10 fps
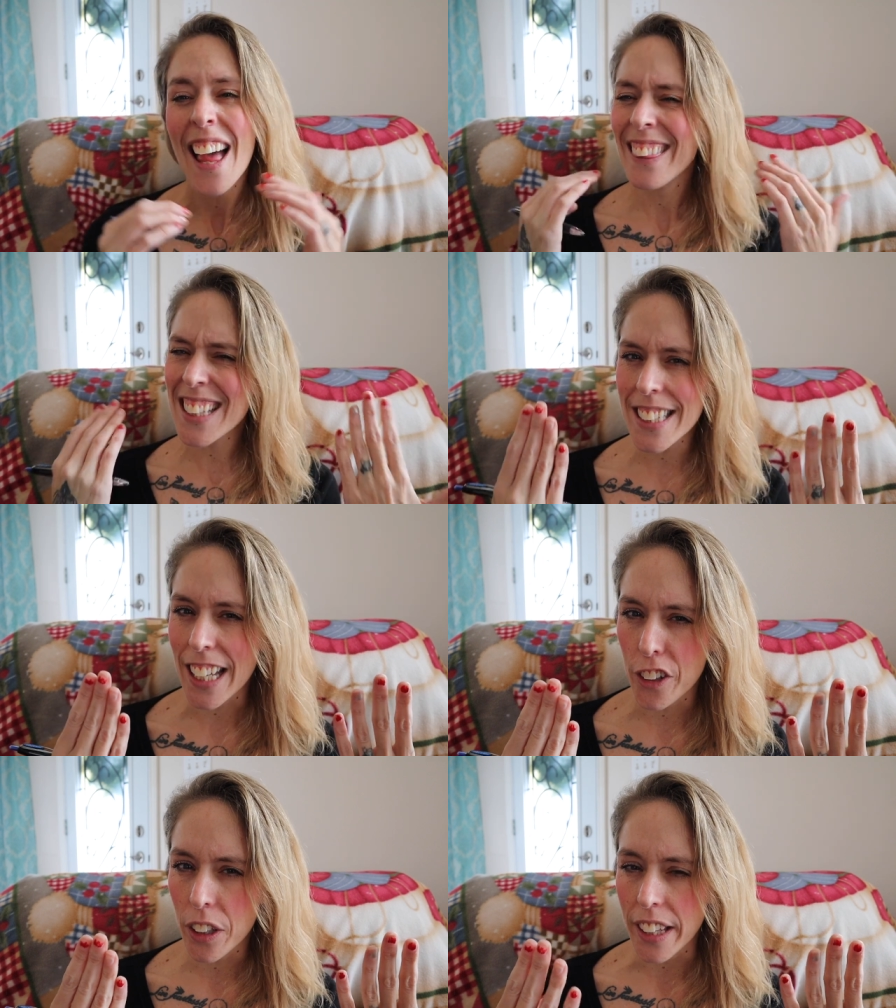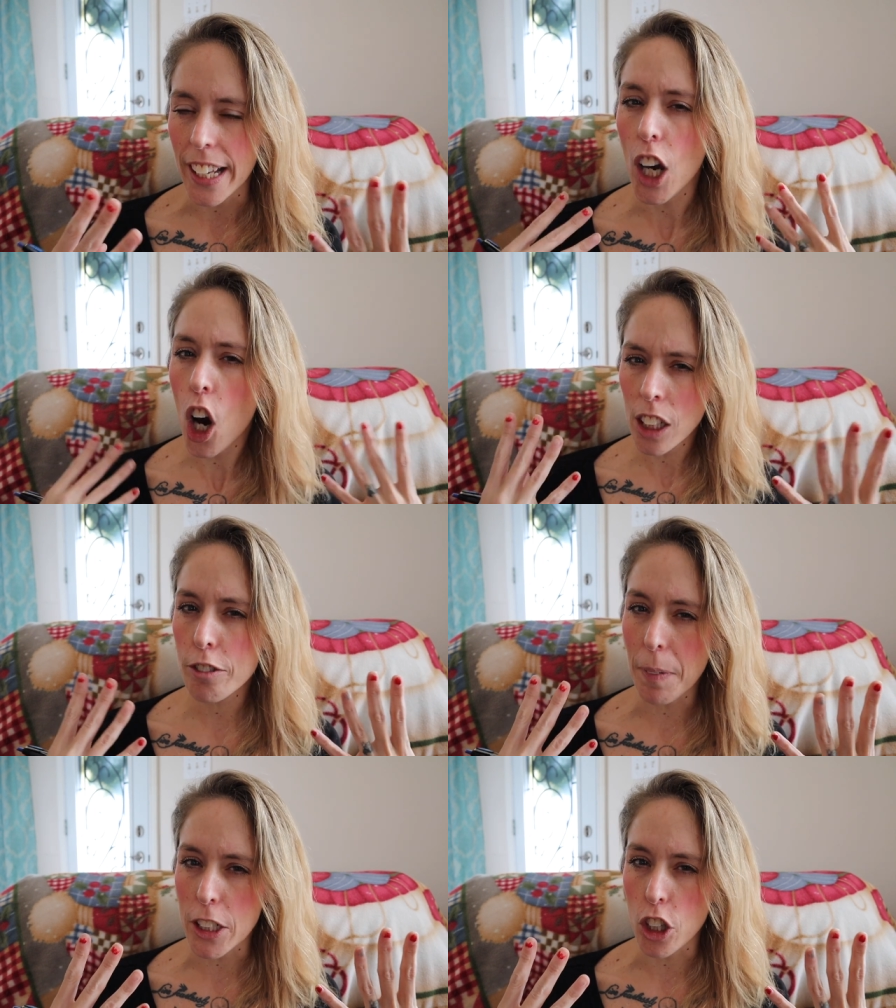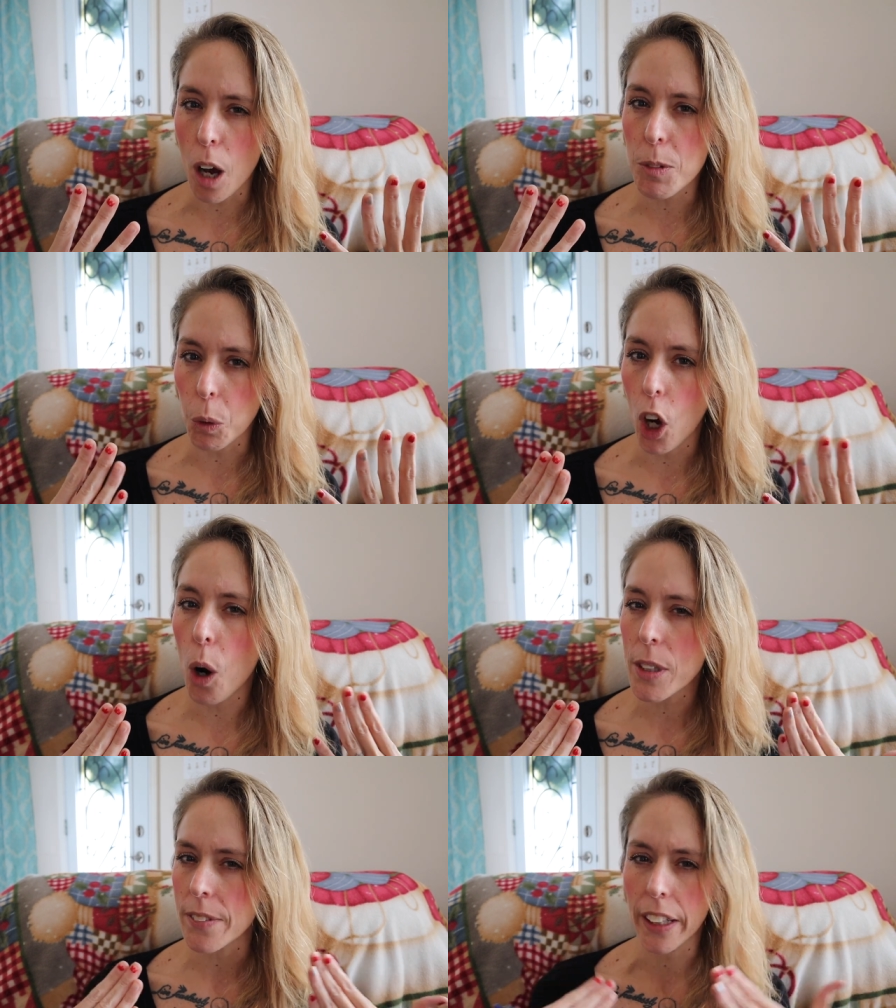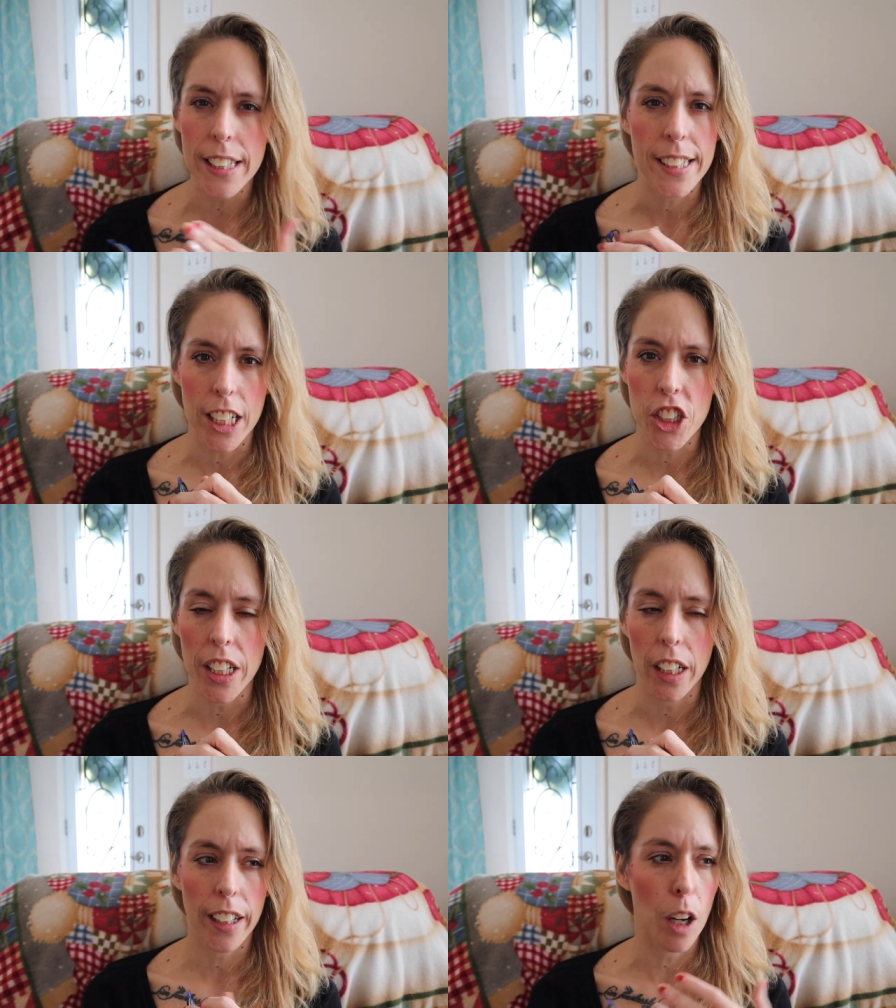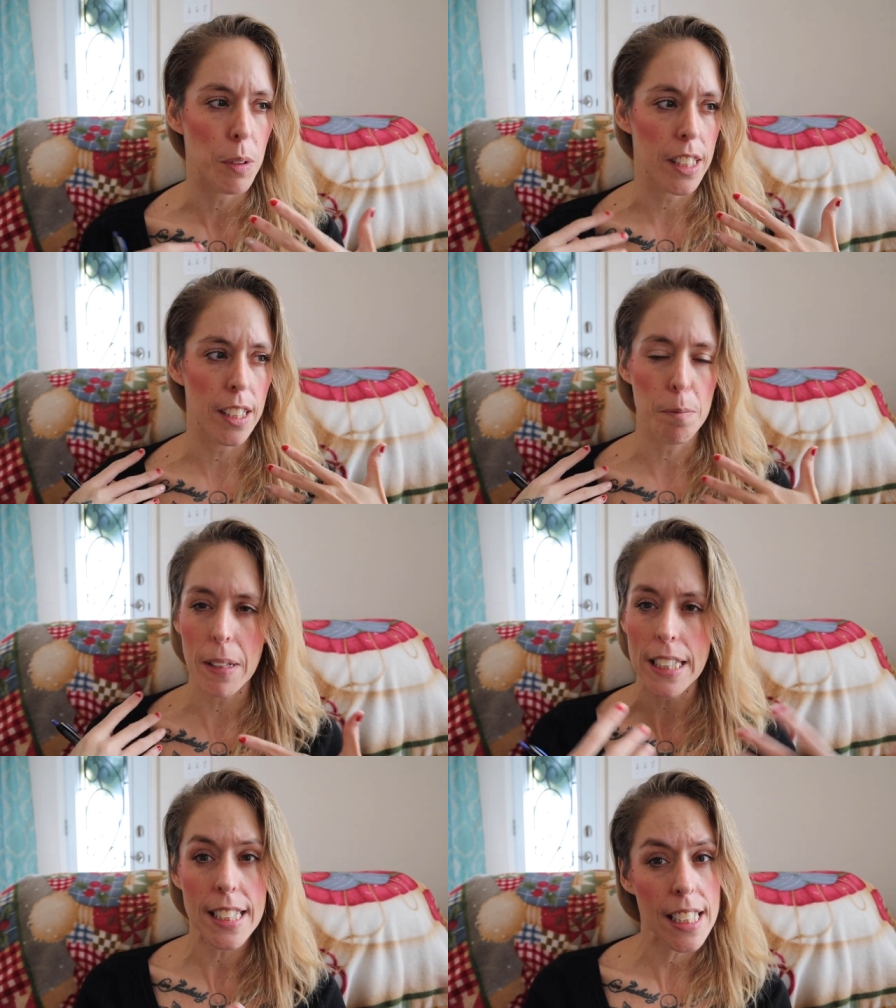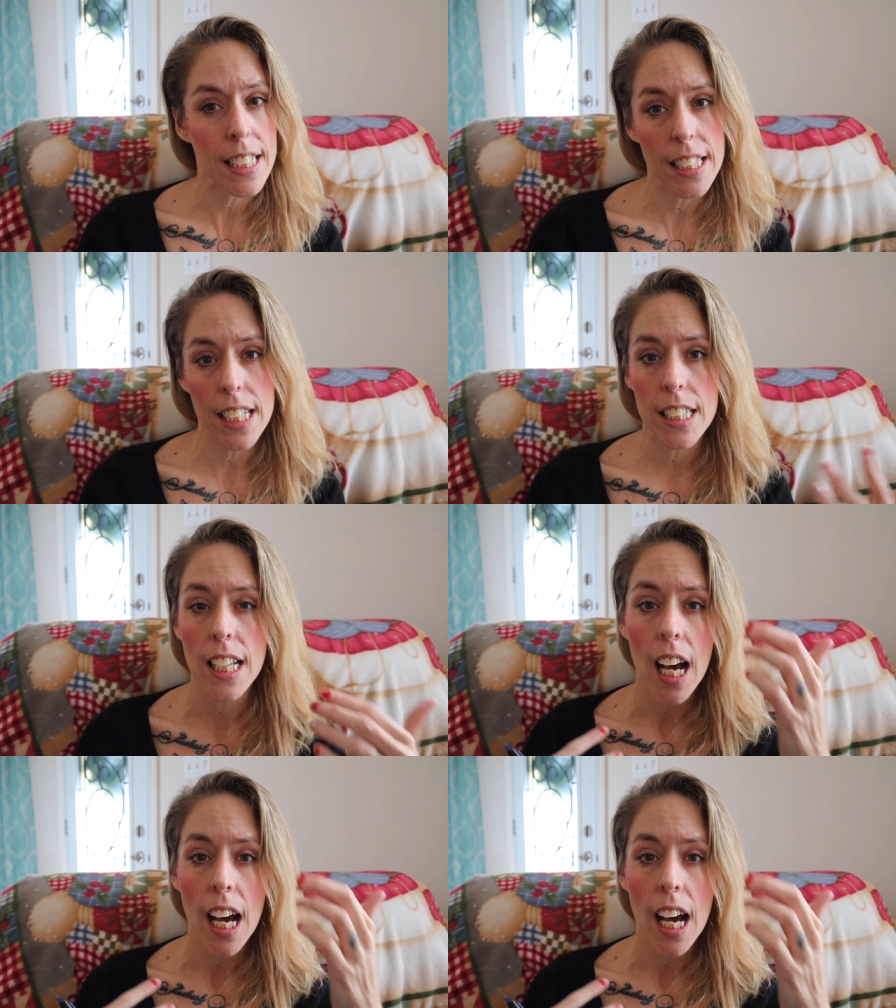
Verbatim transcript: That's the other thing. All of my jobs were always very stationary. I was an admin assistant.